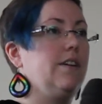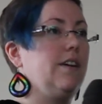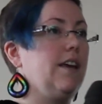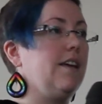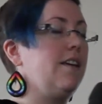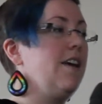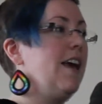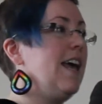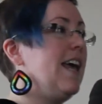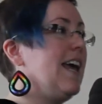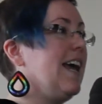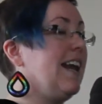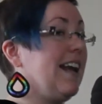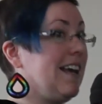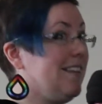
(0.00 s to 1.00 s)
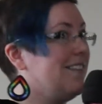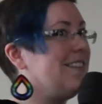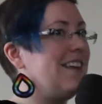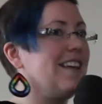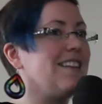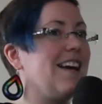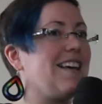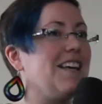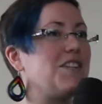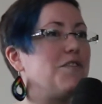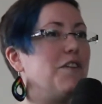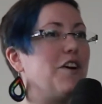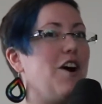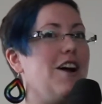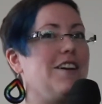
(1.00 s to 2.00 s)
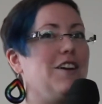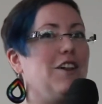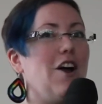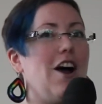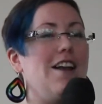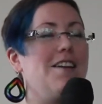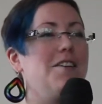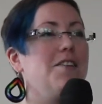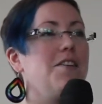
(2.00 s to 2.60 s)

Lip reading: okay? And I think that gets forgotten a lot.